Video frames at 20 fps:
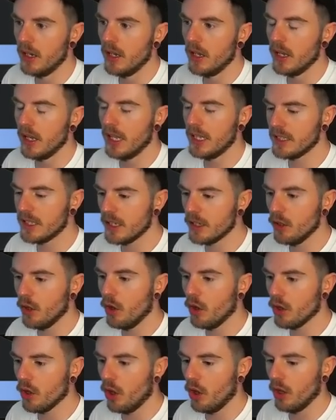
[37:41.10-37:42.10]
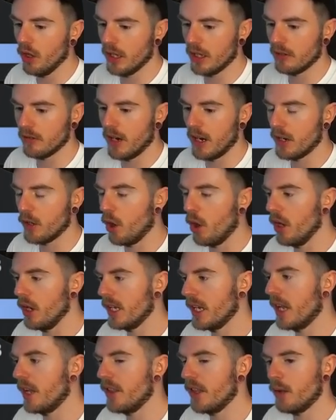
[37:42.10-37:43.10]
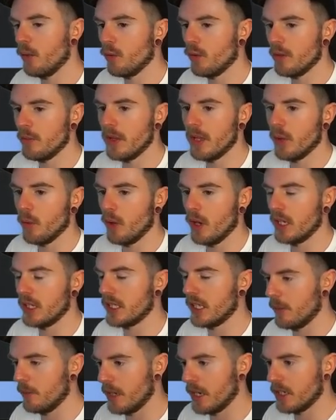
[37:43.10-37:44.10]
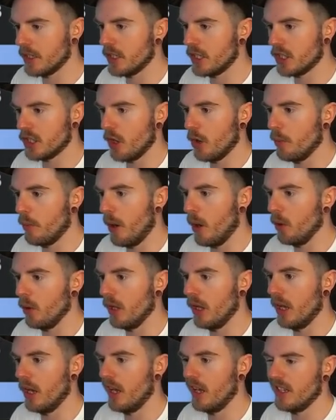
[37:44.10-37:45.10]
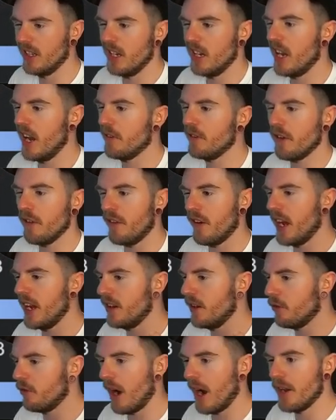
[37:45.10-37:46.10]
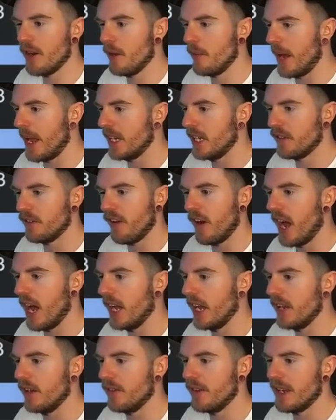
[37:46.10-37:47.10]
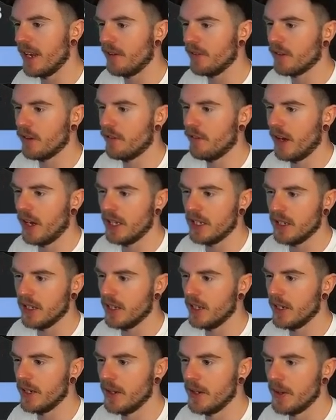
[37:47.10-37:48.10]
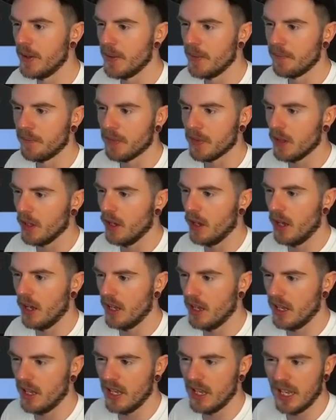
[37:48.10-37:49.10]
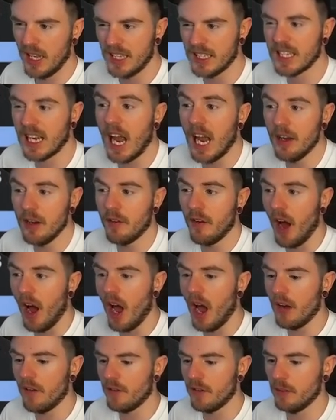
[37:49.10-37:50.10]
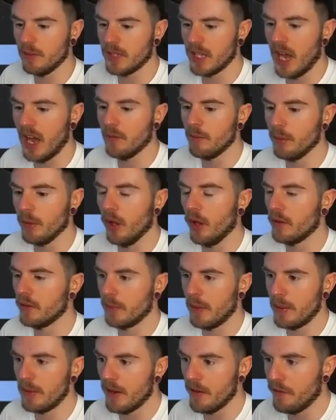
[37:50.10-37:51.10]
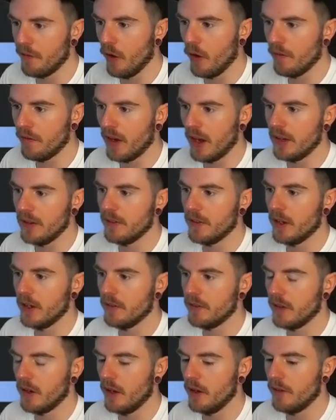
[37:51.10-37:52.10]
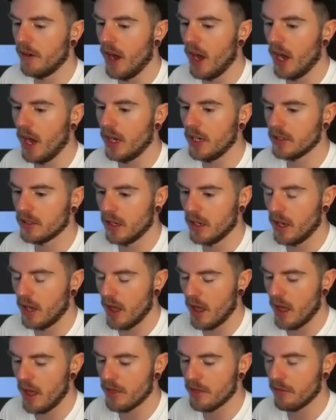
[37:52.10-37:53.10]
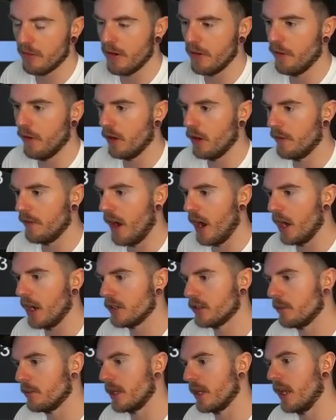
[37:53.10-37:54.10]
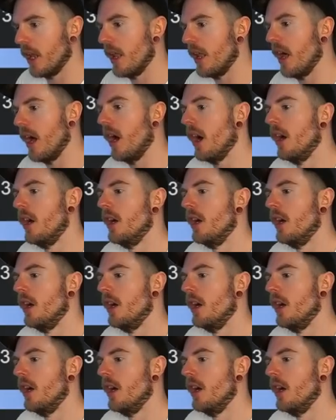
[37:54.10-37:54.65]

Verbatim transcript: Let's ignore calling, right? Calling, I think, wouldn't be the worst thing because he's so polar. You'd have to find a random ace five. You'd have to find a. It's kind of hard for him to have bluffs. Maybe a four five of, of hearts, a, a three four of hearts, something like that.